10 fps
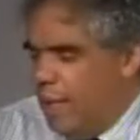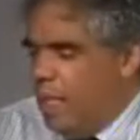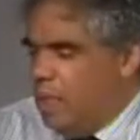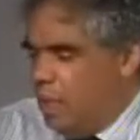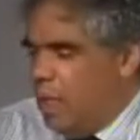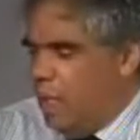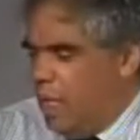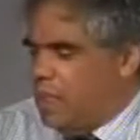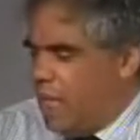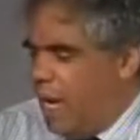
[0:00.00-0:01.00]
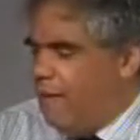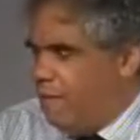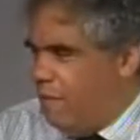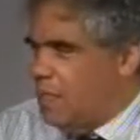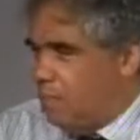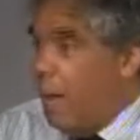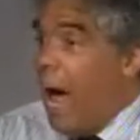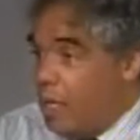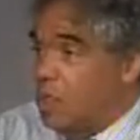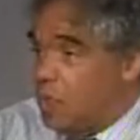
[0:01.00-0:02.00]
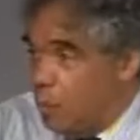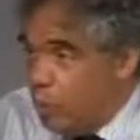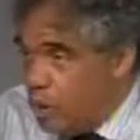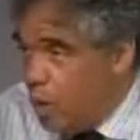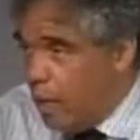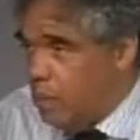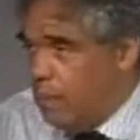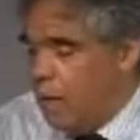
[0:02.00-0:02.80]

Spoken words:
and it's kind of this partnership we talked about.